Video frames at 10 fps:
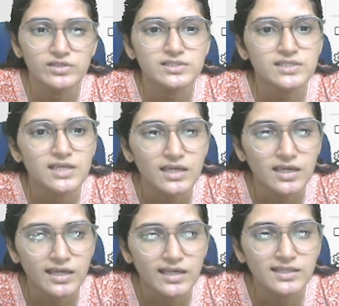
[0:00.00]

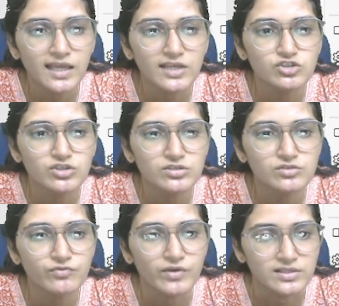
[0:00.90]
see in
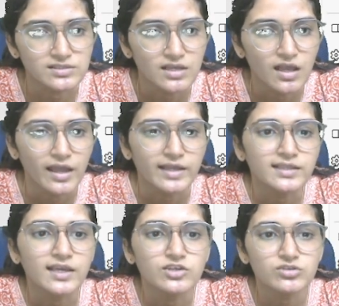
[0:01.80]
gaseous phase.
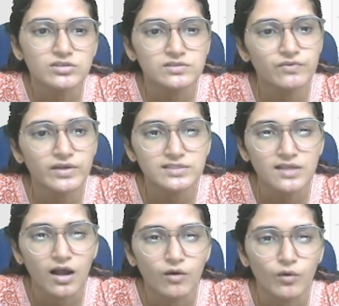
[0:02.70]
In gaseous phase,
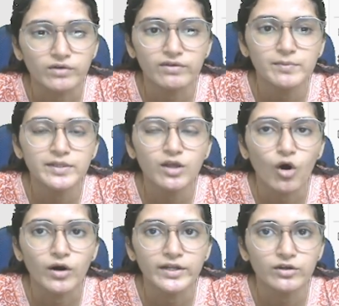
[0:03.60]
what will be the
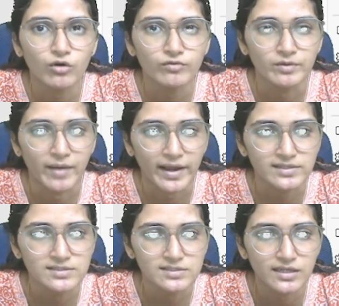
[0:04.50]
order of
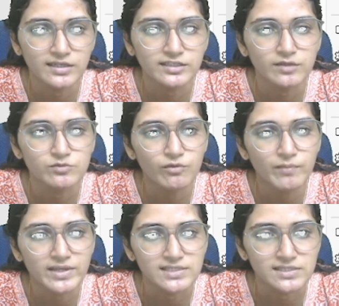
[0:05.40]
amines in terms of
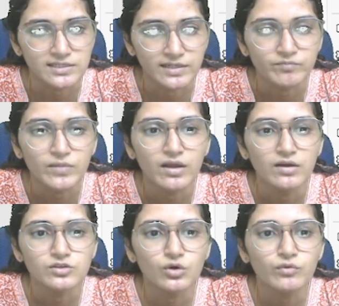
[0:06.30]
basicity?
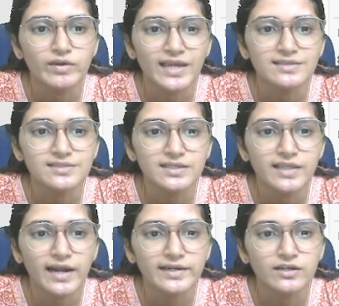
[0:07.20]
So we can see
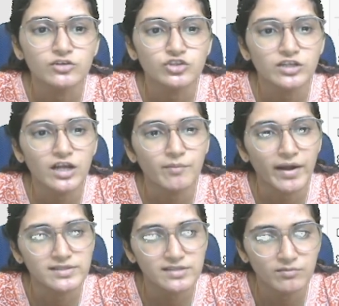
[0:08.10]
that tertiary
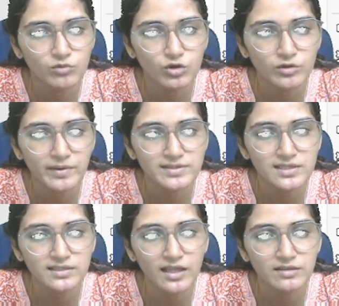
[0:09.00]
amines are more
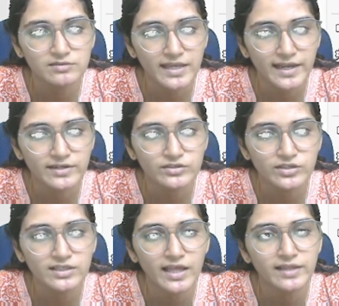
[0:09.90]
basic than
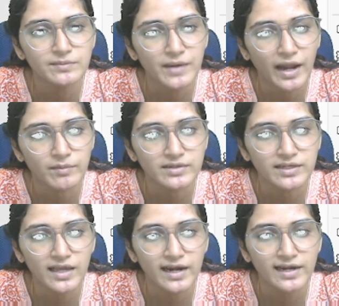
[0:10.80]
secondary, then
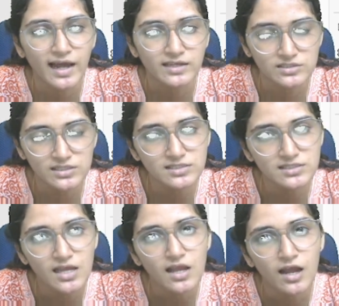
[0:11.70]
primary, and last
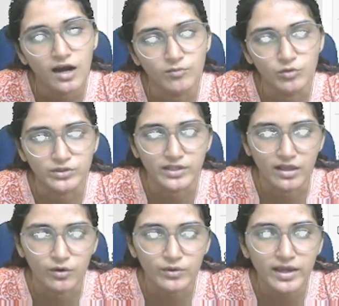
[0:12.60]
is ammonia.
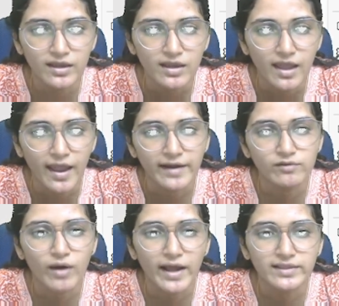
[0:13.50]
Okay,
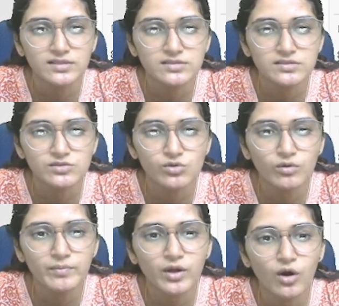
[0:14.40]
and why this is
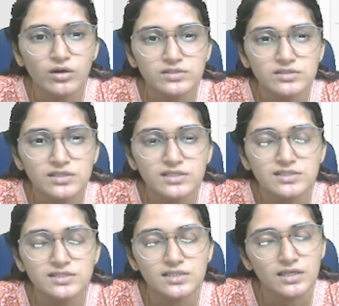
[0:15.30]
so? Because
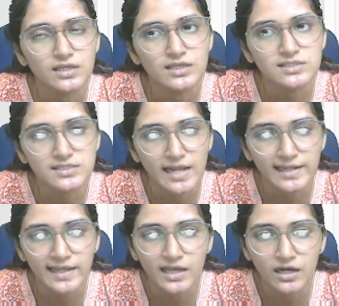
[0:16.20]
this is
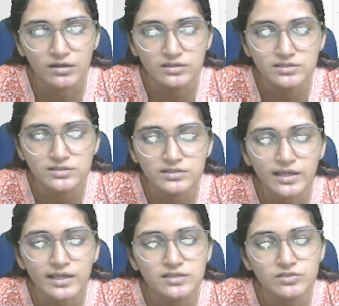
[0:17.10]
telling us the
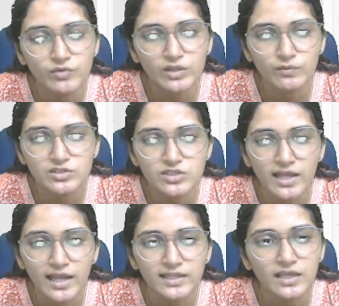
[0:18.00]
ease with which they
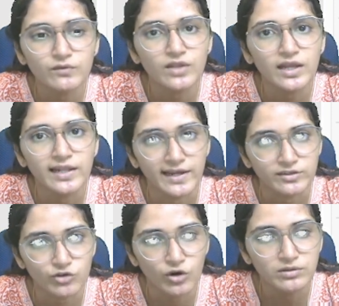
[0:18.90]
can give the
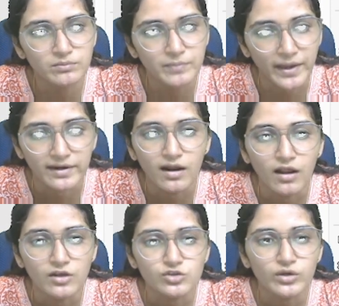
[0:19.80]
electron pair.
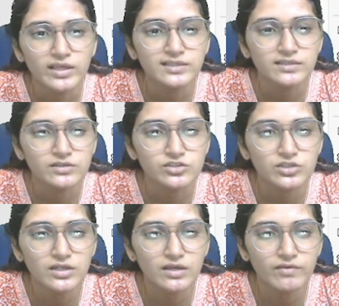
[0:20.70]
So in
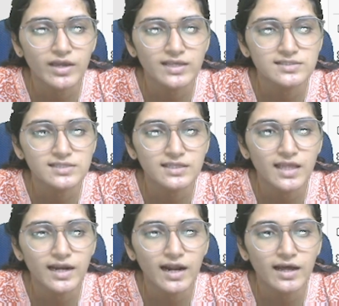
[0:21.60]
tertiary we can see
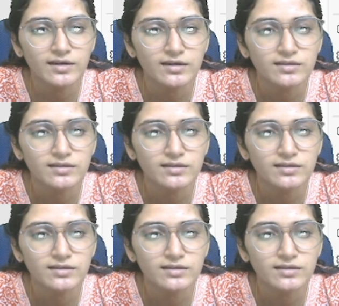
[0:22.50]
there are